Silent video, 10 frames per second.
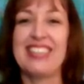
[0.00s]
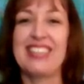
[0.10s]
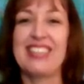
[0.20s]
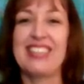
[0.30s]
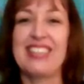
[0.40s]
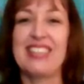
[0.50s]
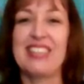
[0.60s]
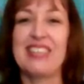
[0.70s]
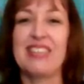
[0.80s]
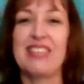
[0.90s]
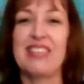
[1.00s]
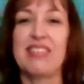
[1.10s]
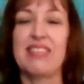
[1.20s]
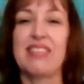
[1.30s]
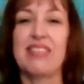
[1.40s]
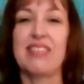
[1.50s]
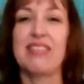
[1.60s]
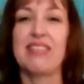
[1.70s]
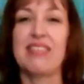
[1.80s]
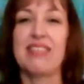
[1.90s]

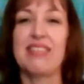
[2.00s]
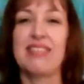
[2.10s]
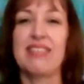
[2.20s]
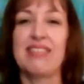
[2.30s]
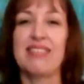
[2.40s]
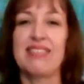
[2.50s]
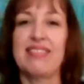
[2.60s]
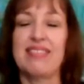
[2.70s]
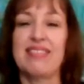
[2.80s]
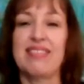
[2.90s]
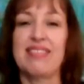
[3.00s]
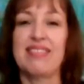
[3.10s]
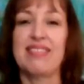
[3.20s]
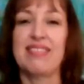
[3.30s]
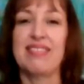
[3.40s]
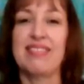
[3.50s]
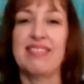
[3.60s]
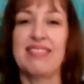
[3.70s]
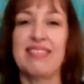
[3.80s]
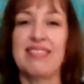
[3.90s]

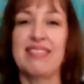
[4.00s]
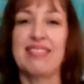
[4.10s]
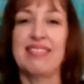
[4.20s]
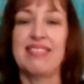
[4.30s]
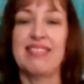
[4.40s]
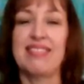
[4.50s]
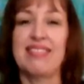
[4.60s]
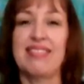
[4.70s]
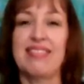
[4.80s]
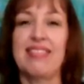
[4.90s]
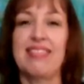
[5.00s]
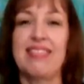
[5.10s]
(not speaking)